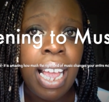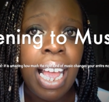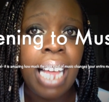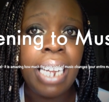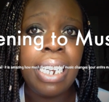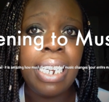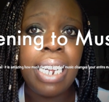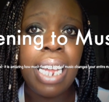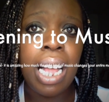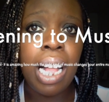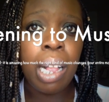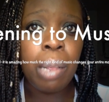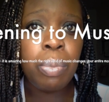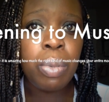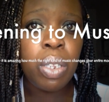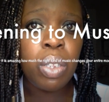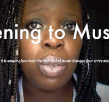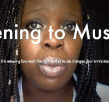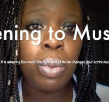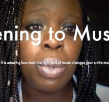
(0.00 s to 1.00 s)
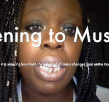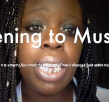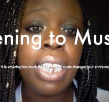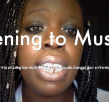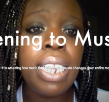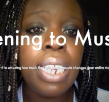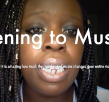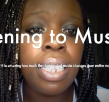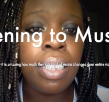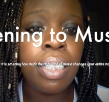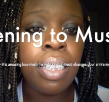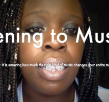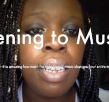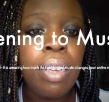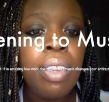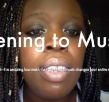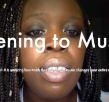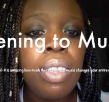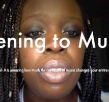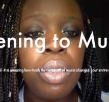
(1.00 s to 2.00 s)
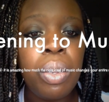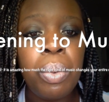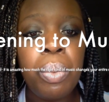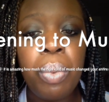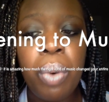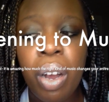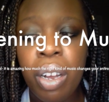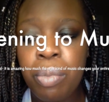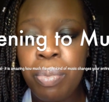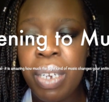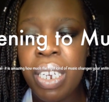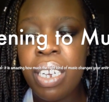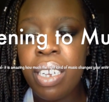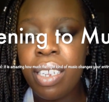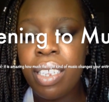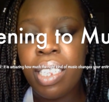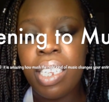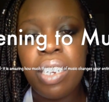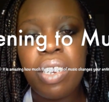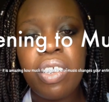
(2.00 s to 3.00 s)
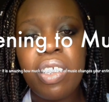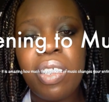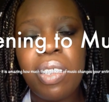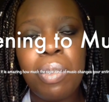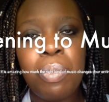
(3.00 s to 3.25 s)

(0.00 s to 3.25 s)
and it helps to heal the world, because they're